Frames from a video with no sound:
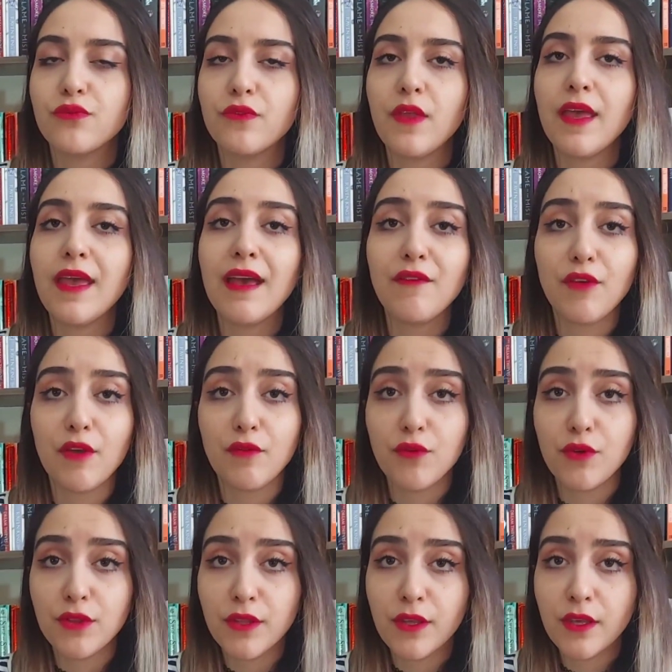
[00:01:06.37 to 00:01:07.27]
they have
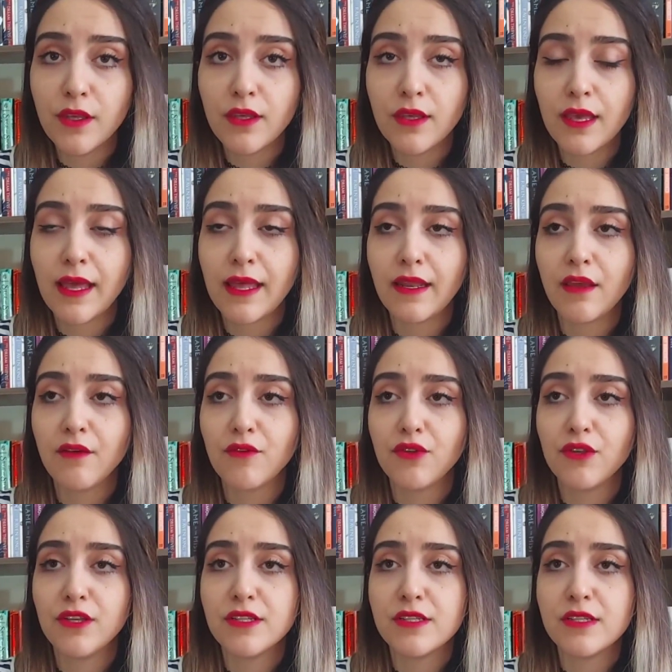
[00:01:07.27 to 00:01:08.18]
everything and
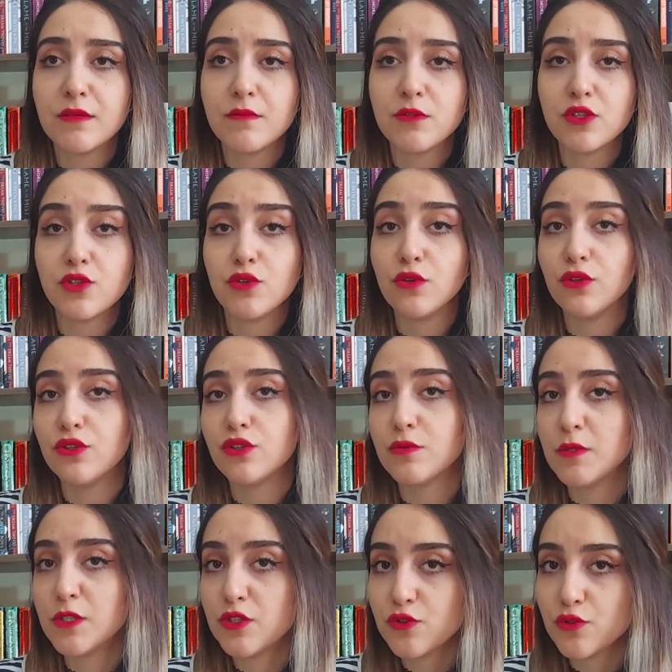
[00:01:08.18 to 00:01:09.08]
everything seems too good to
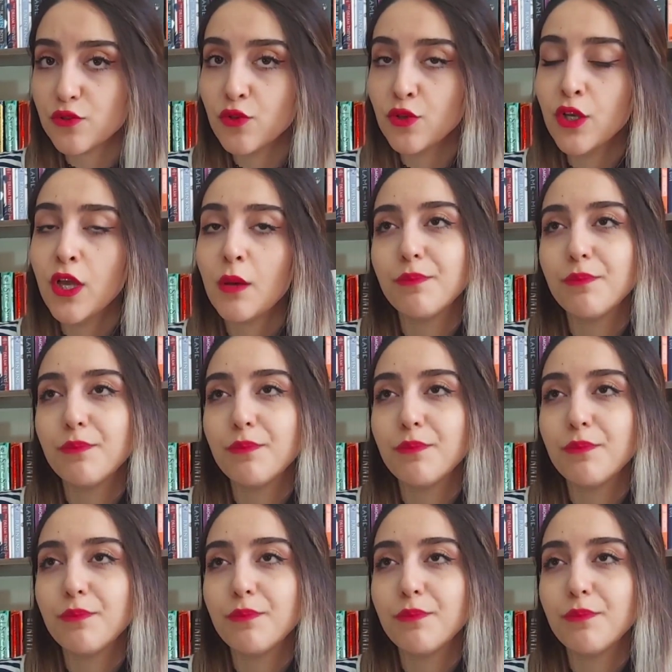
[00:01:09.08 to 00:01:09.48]
be true.